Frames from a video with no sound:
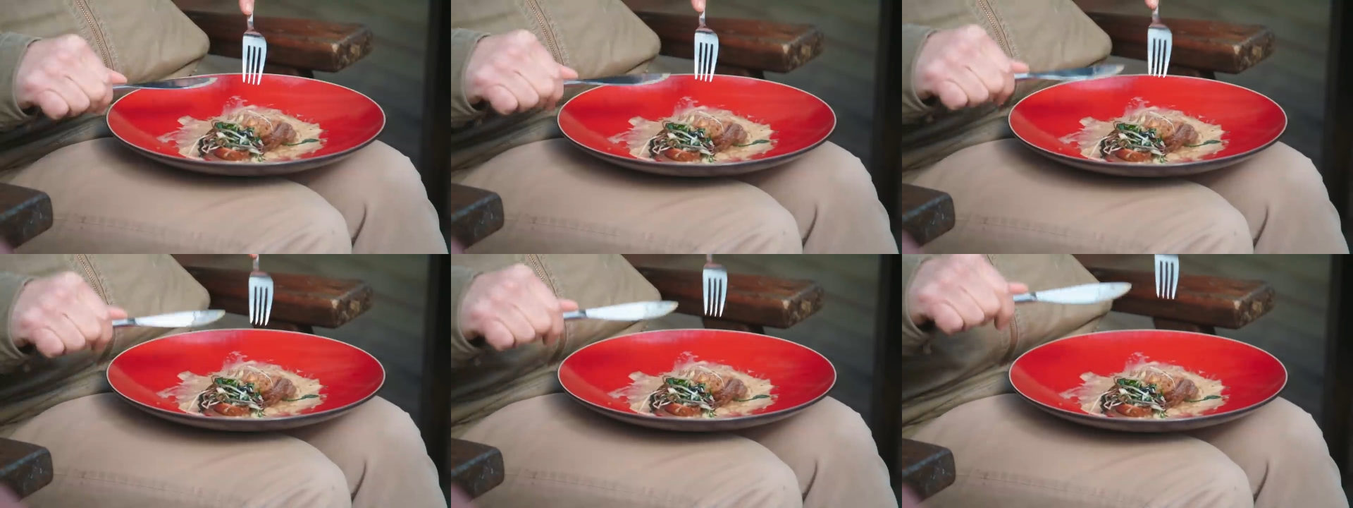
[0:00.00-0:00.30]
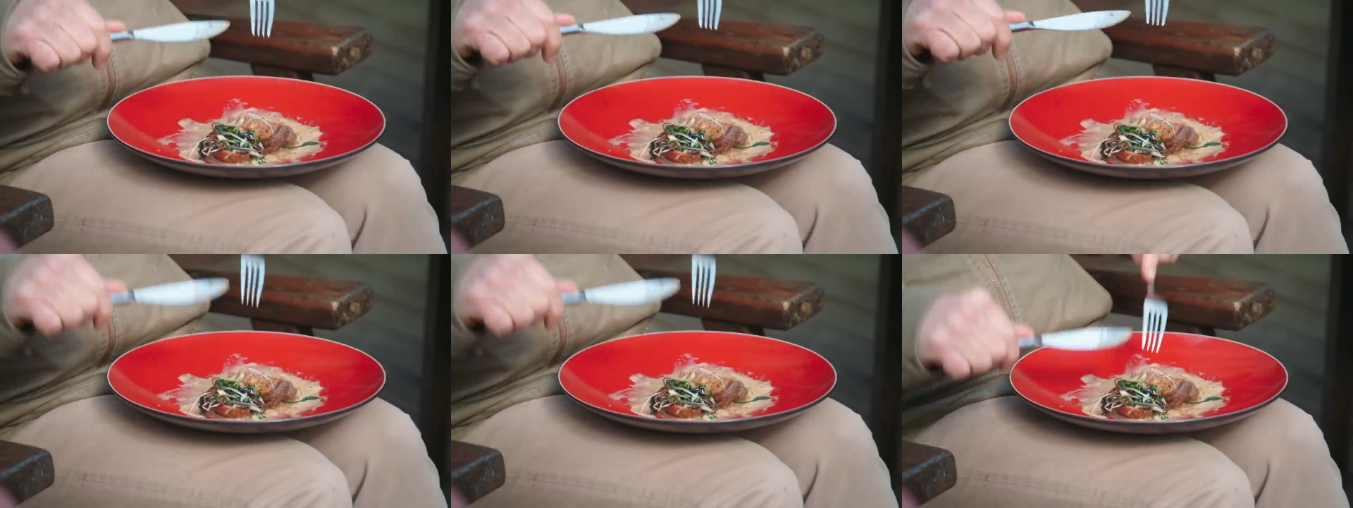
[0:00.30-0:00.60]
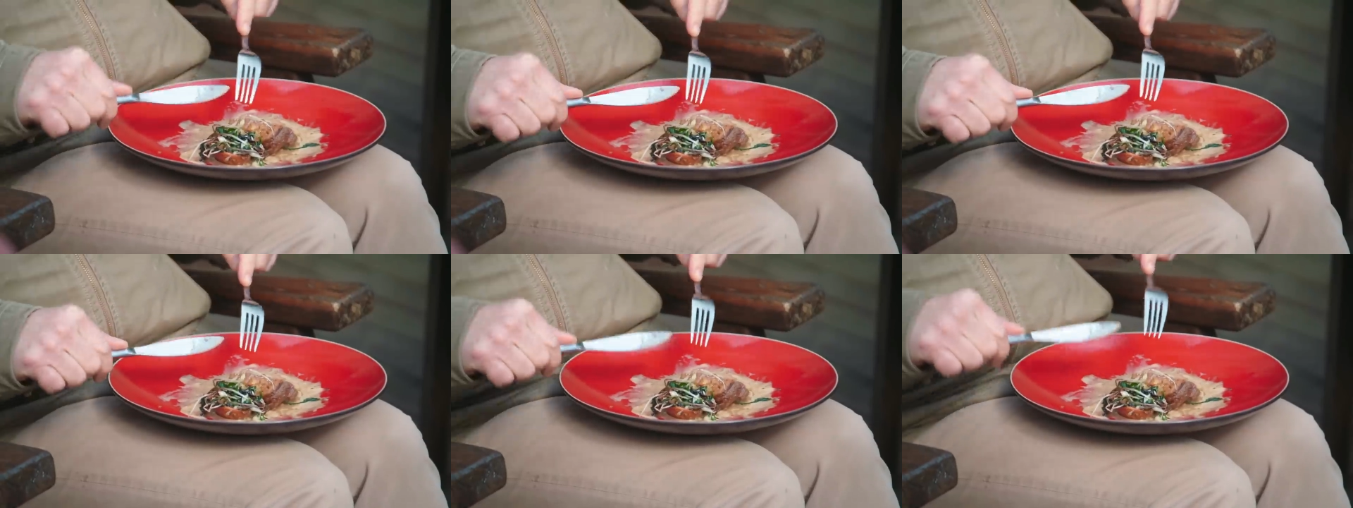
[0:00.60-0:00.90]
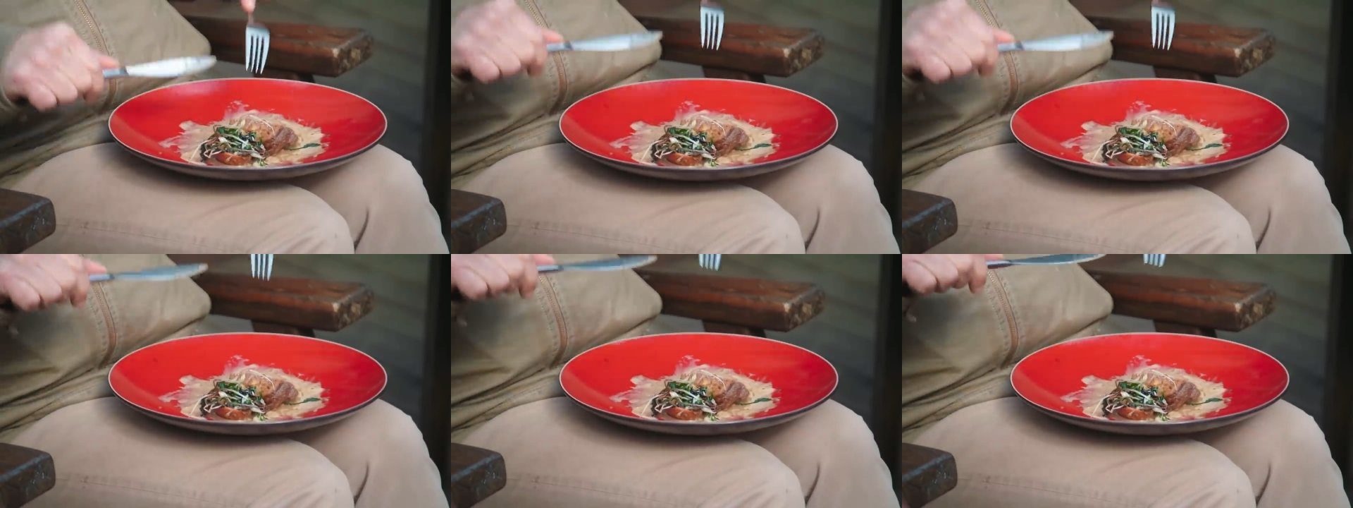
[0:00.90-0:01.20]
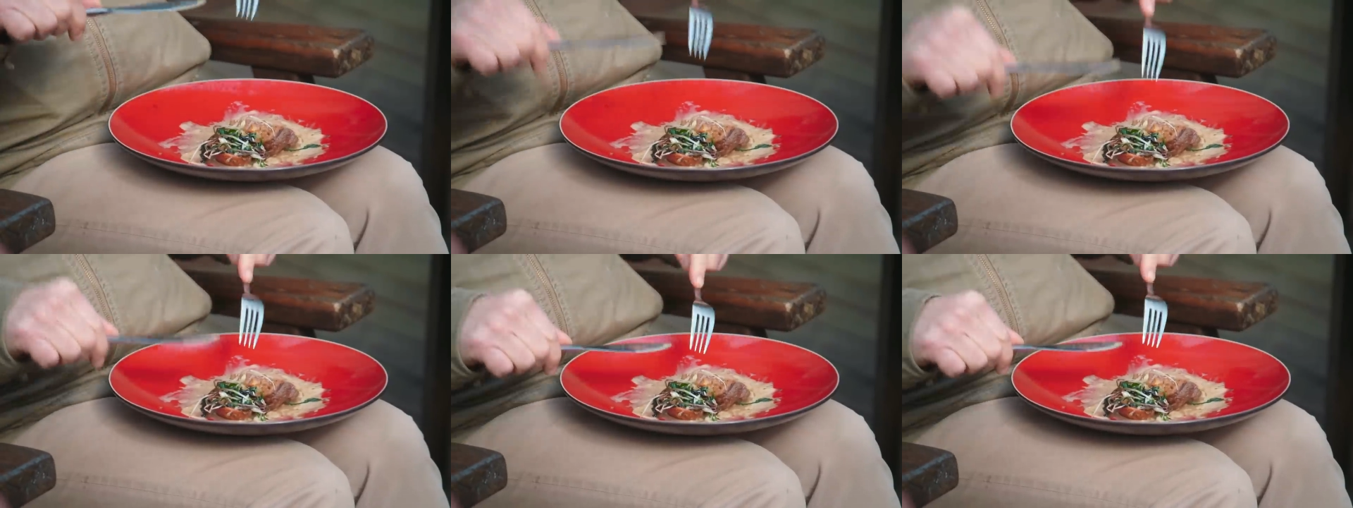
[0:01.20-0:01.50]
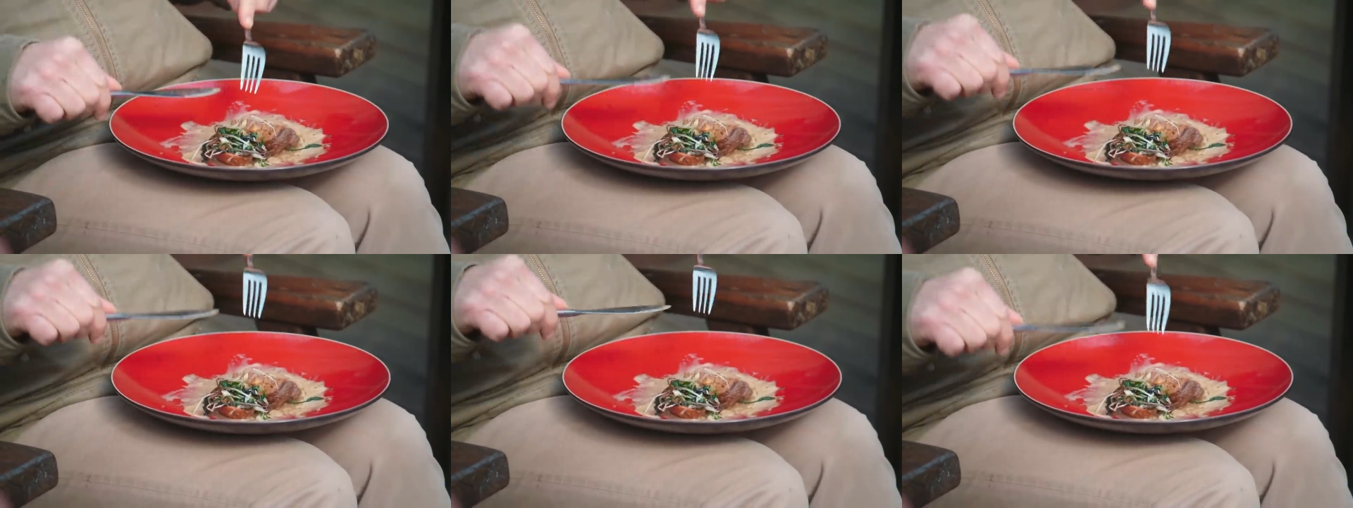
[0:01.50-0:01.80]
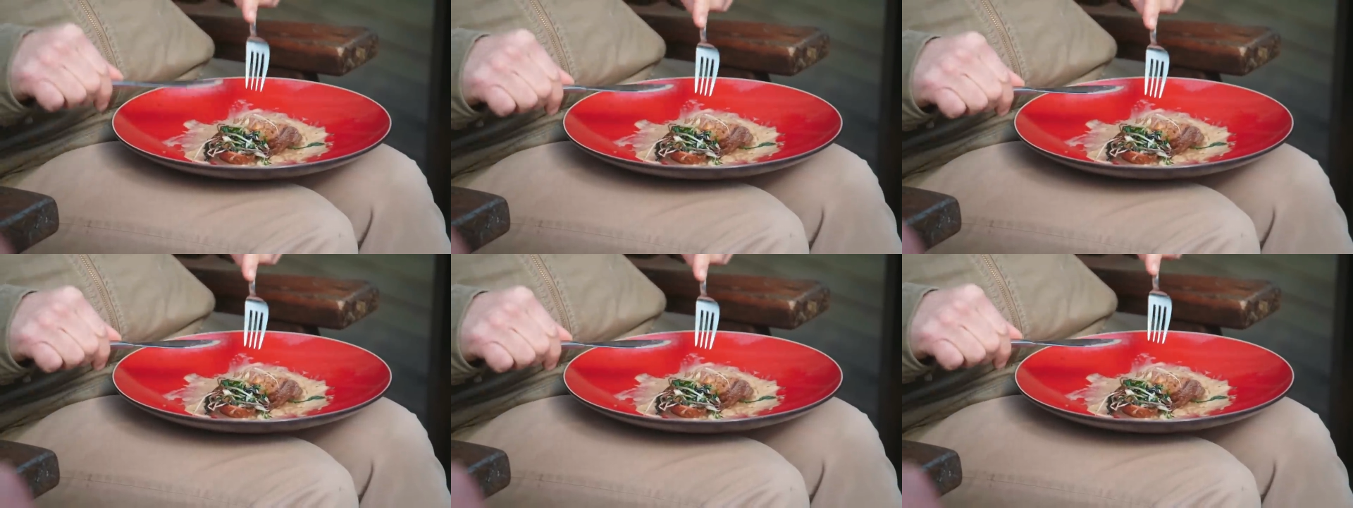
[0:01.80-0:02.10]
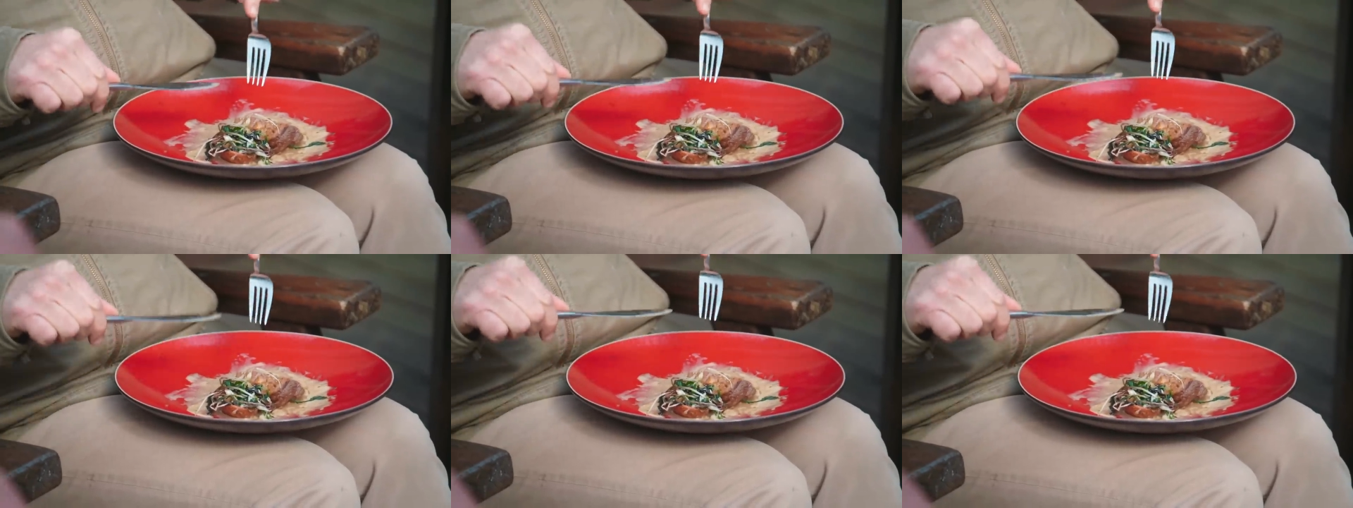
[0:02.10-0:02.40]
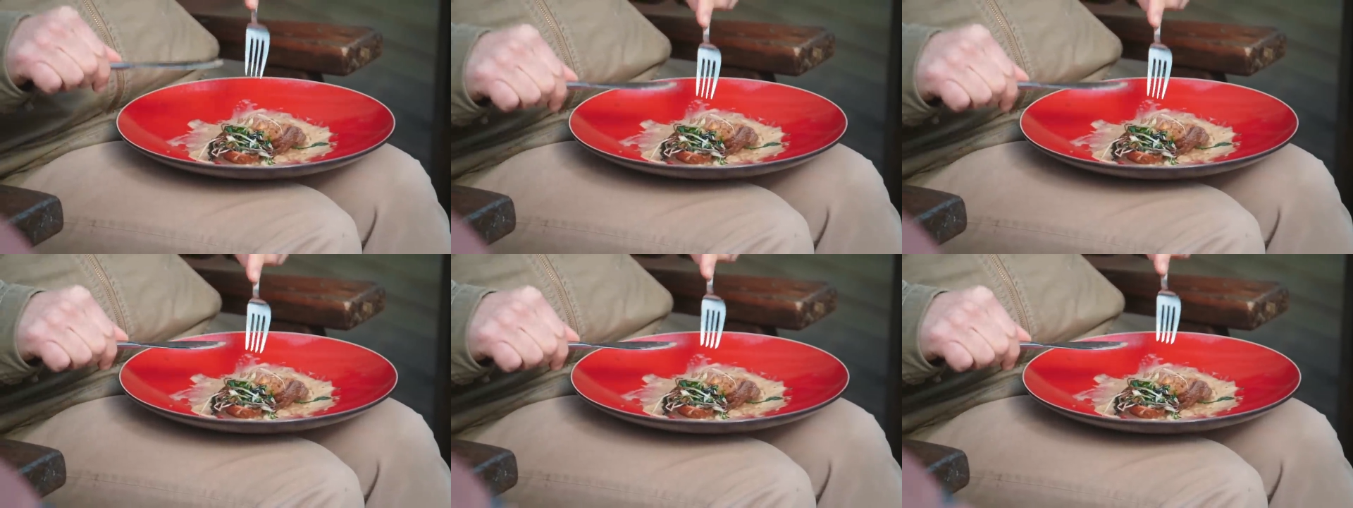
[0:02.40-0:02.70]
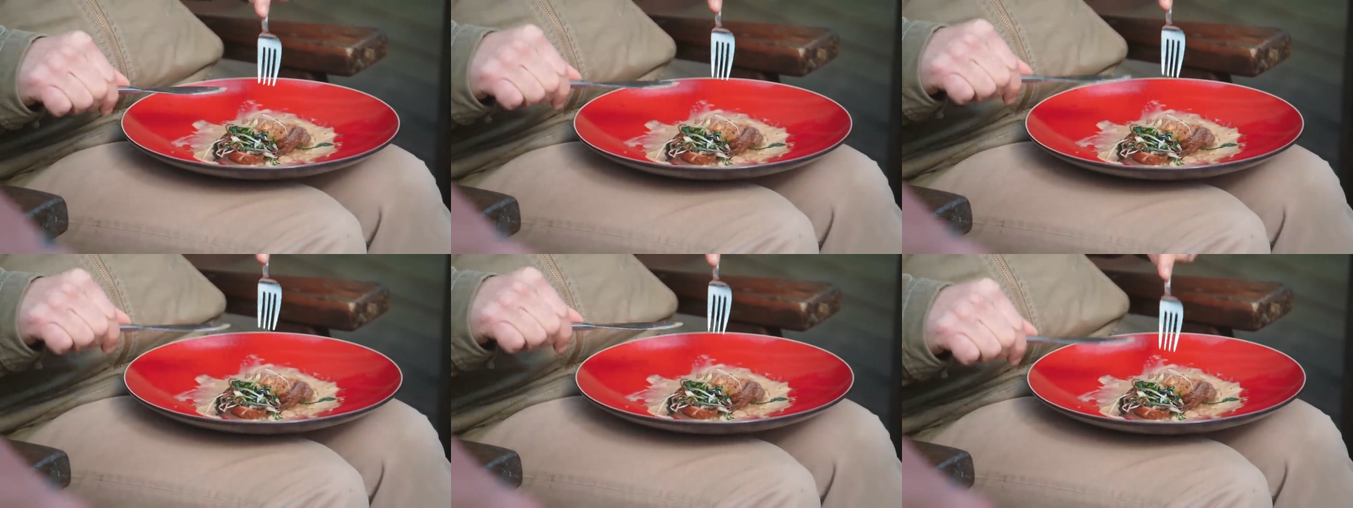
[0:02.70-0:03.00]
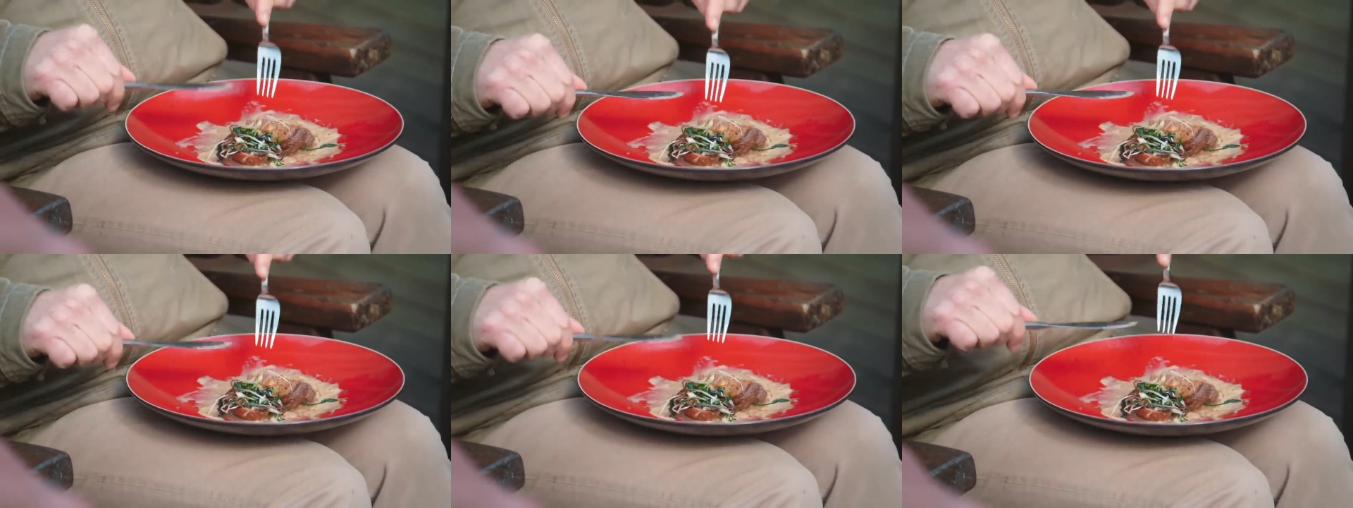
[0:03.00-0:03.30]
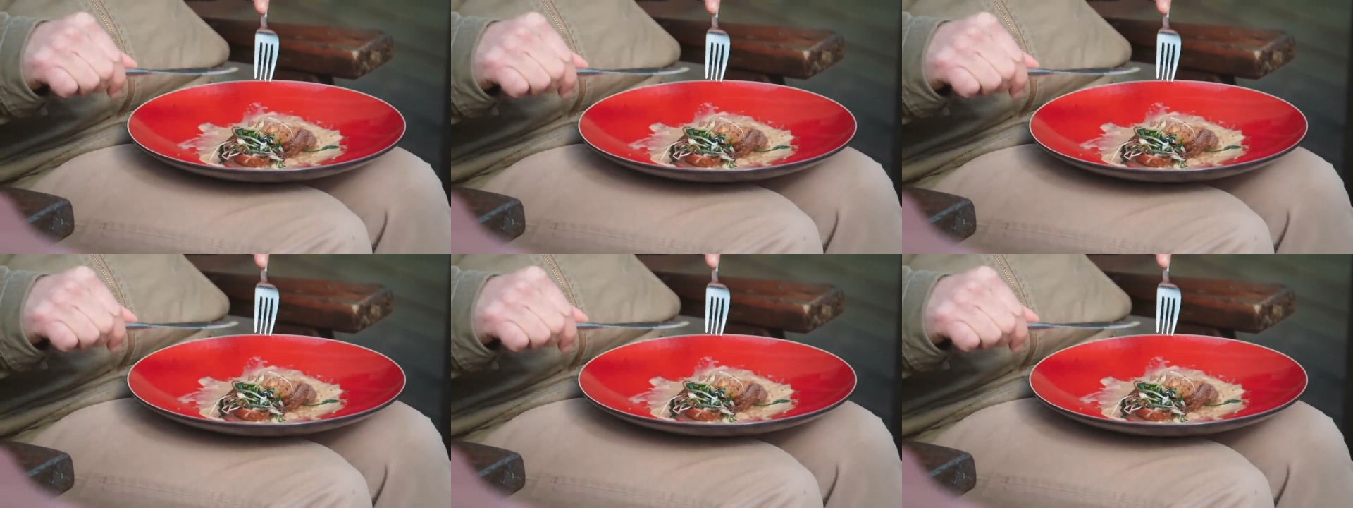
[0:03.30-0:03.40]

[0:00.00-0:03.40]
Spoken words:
Nobody's mouth can be seen.